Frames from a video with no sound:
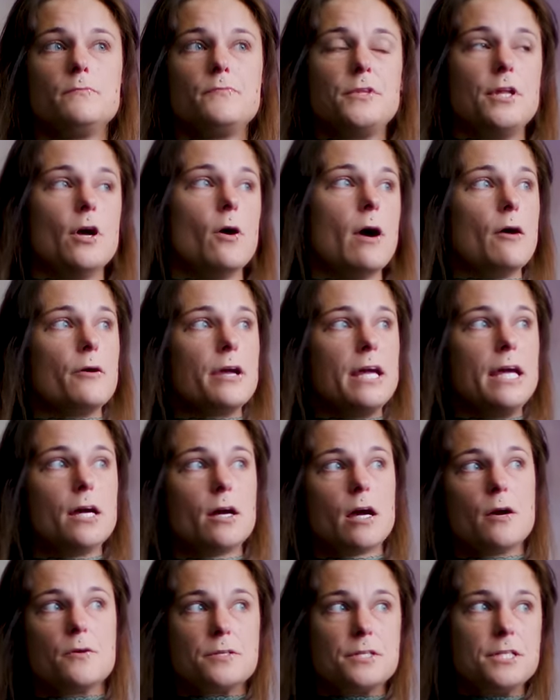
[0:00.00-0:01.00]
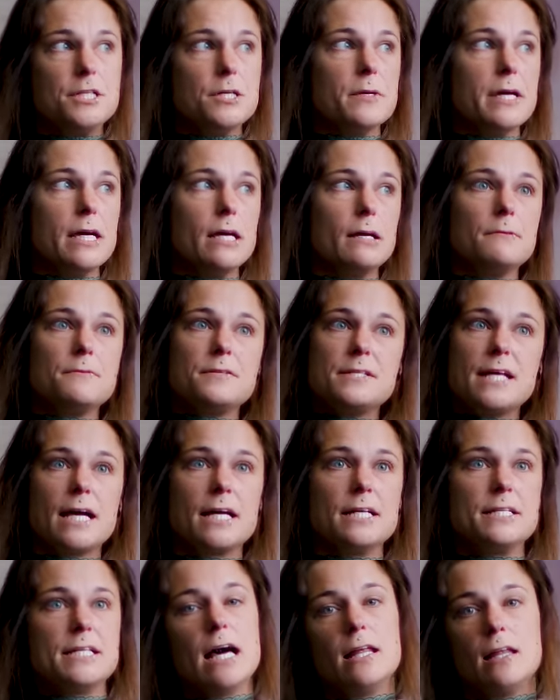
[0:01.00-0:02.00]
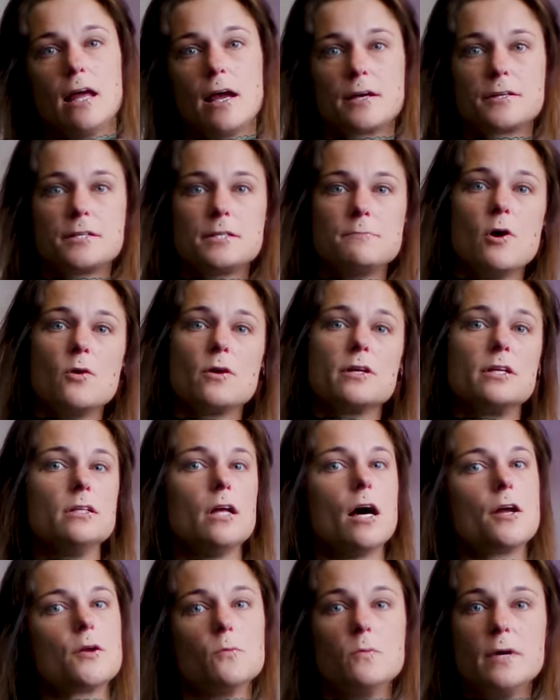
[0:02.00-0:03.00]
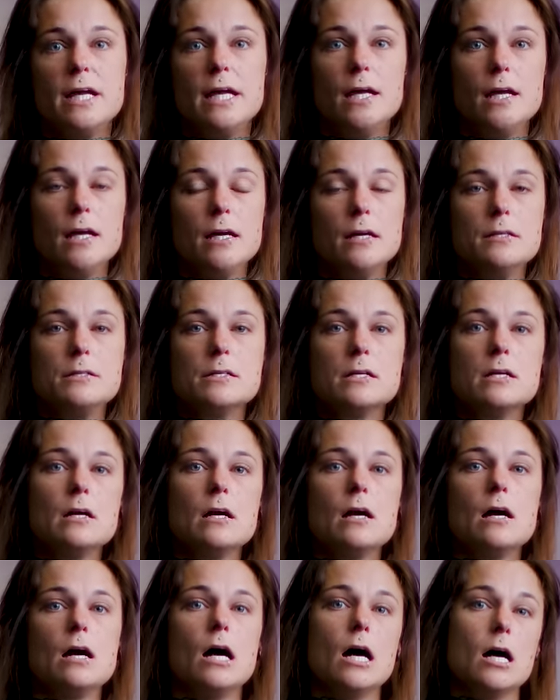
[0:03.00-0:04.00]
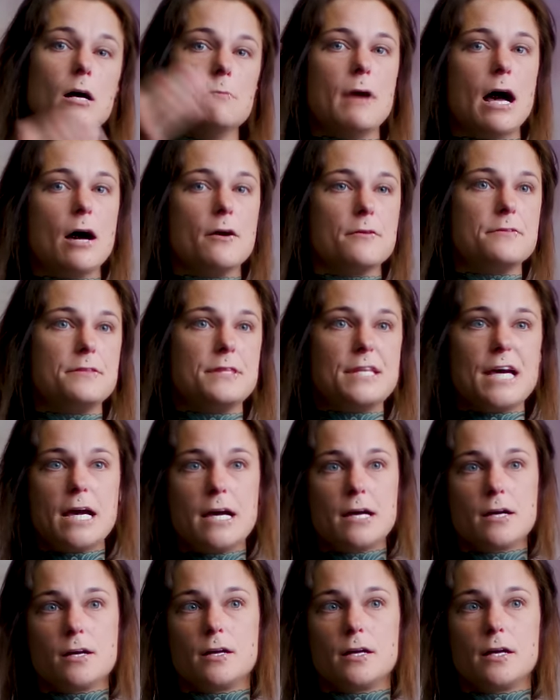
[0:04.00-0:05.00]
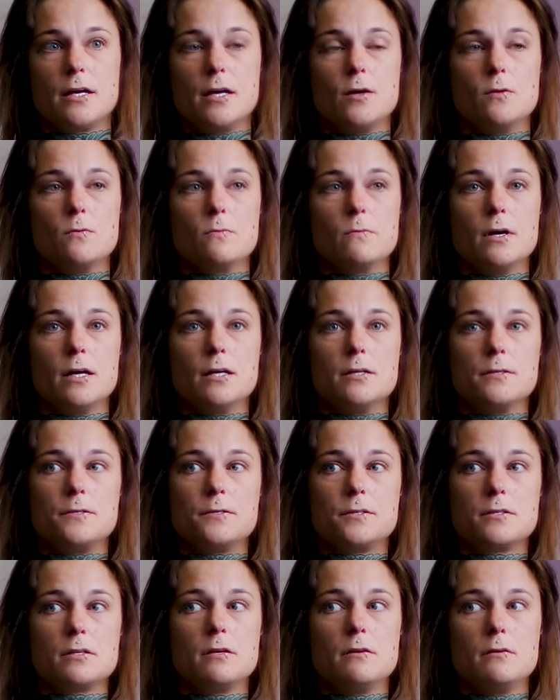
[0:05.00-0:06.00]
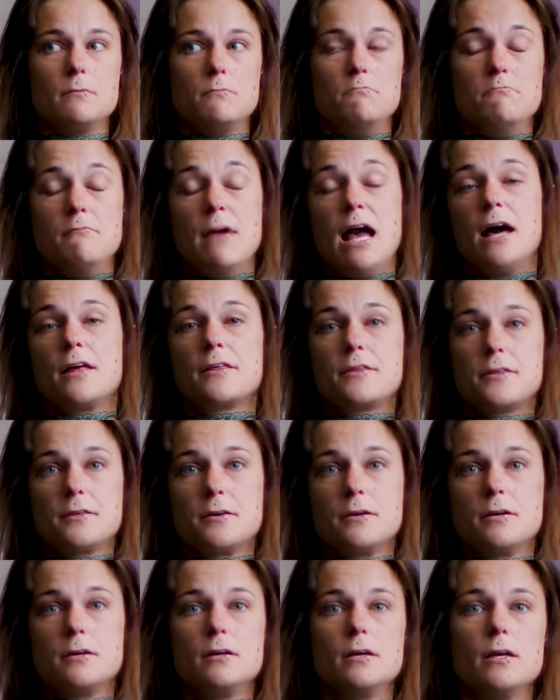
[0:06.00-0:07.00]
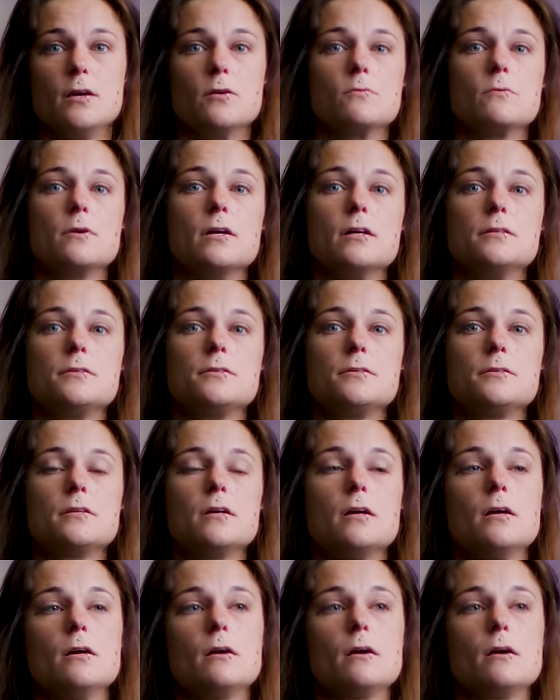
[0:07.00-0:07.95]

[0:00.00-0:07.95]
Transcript: you know, out here I was doing psychedelics, smoking a lot of weed. Out there, it was meth. It was